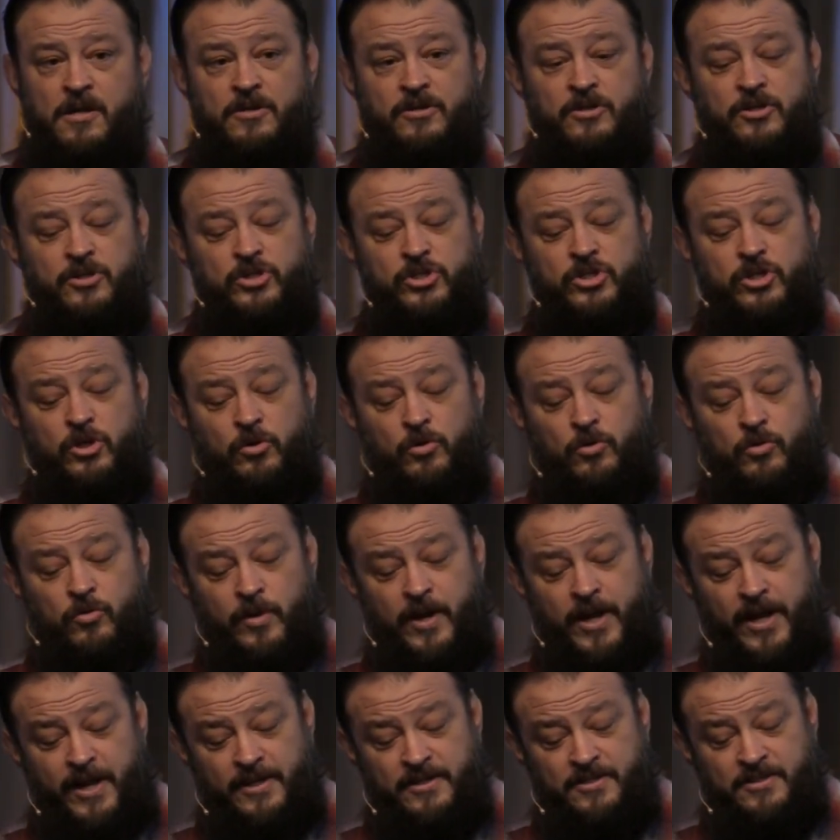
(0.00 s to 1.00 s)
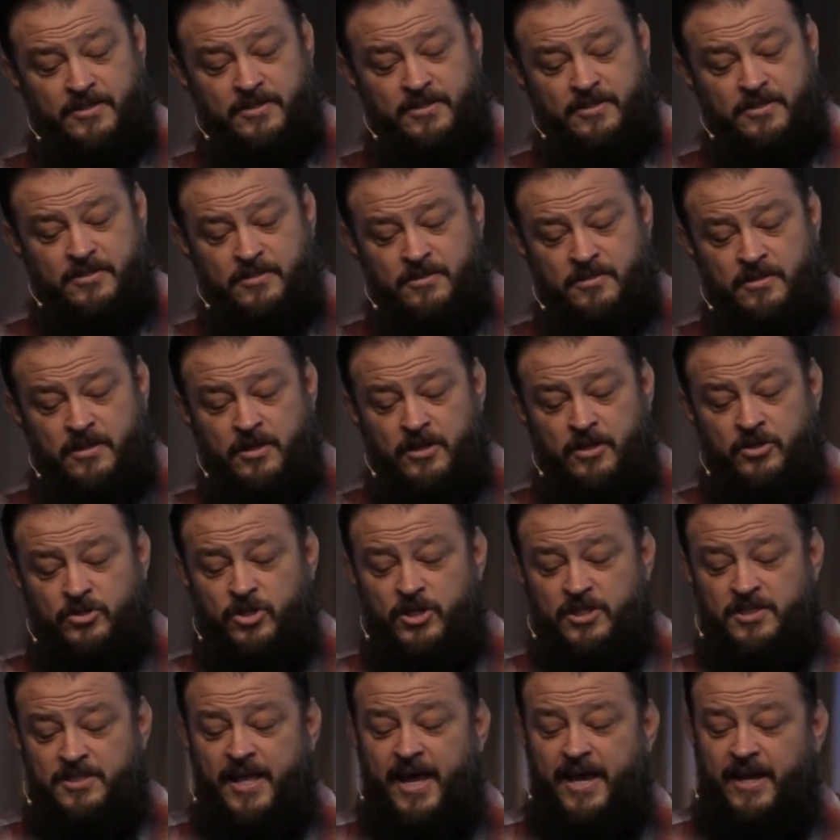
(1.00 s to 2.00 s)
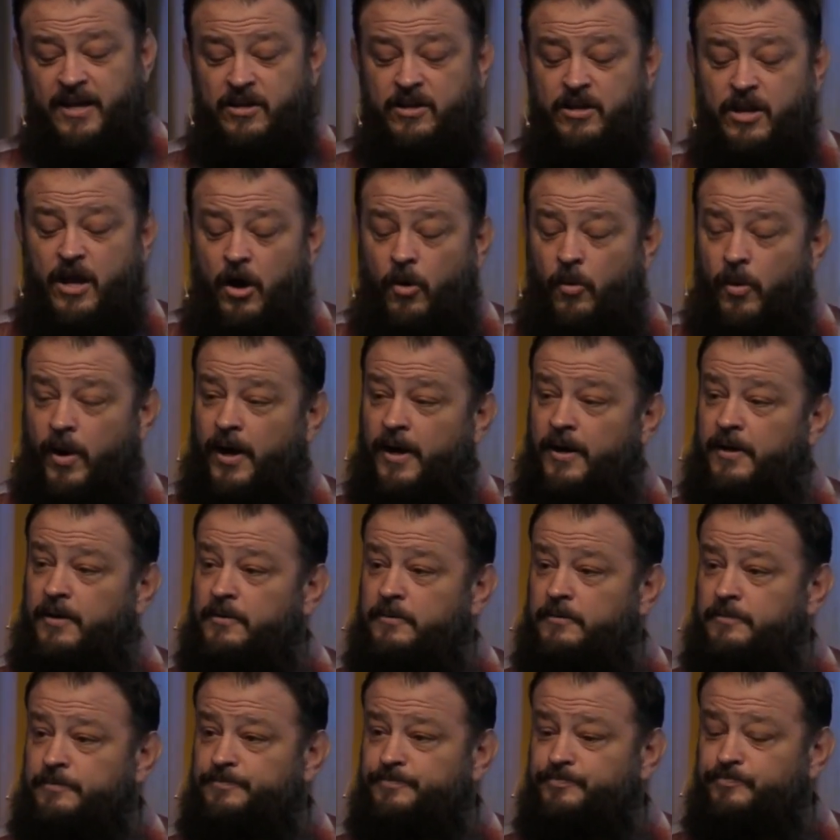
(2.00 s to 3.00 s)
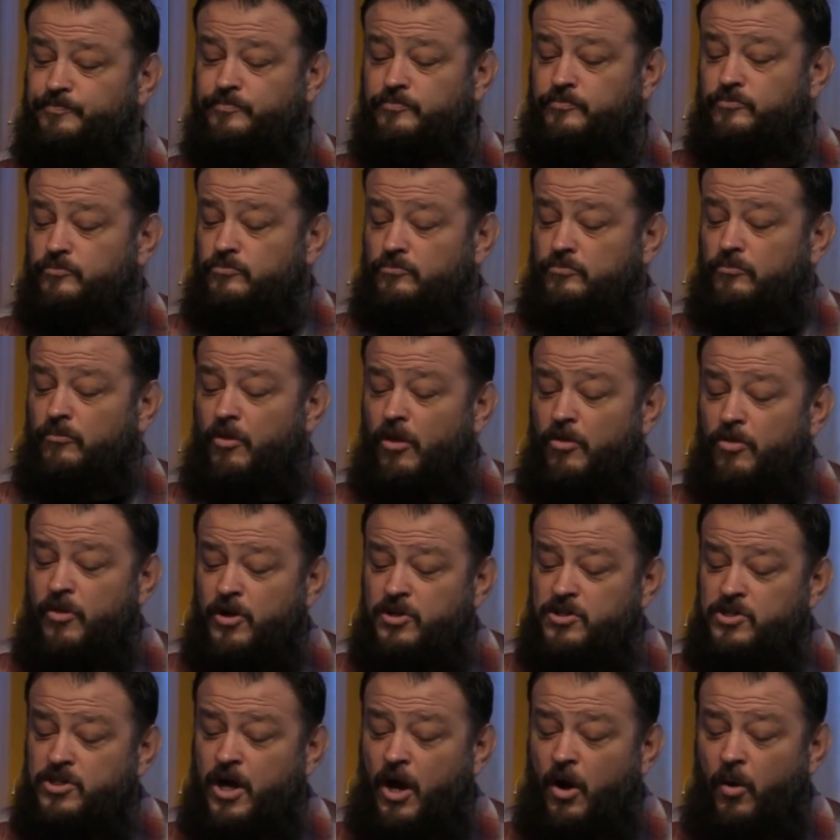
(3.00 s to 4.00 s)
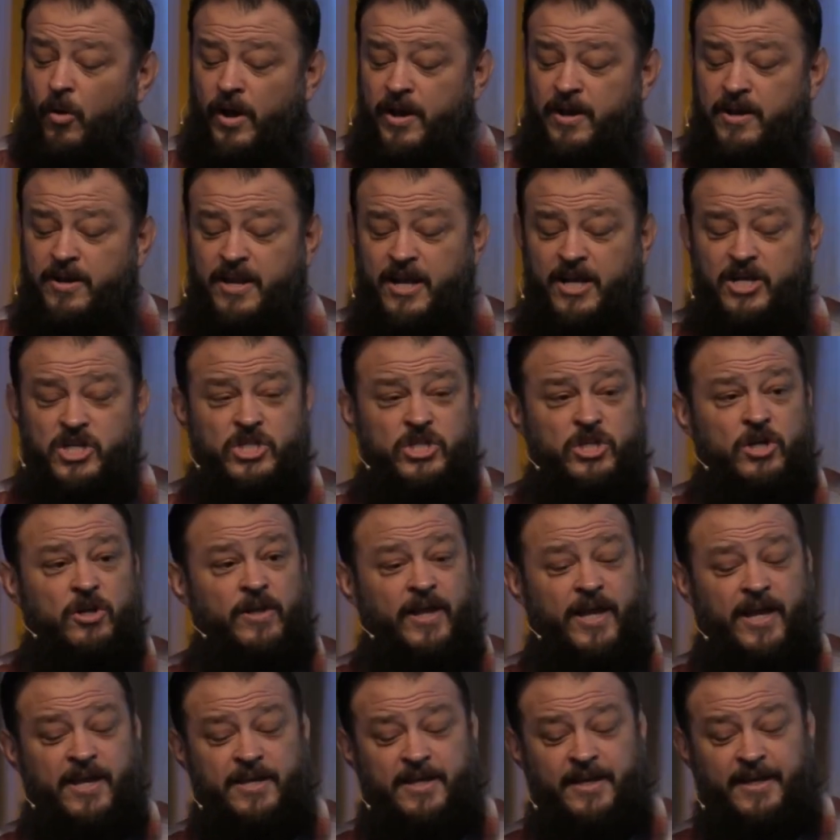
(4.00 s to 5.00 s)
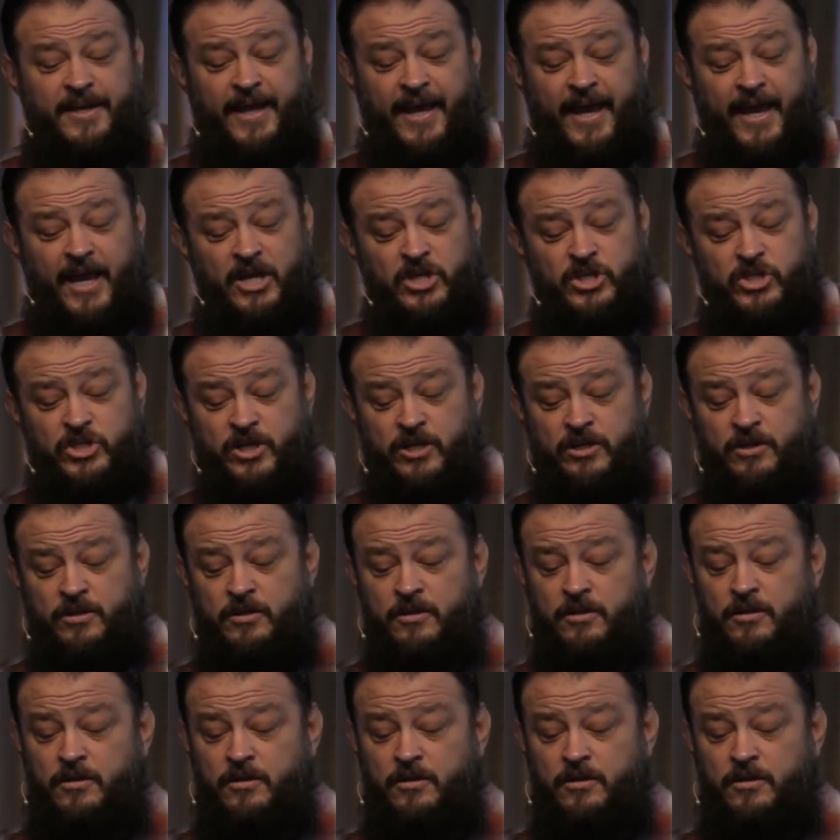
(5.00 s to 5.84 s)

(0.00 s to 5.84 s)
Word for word: to show grace. Just like Noah, there's no initial indication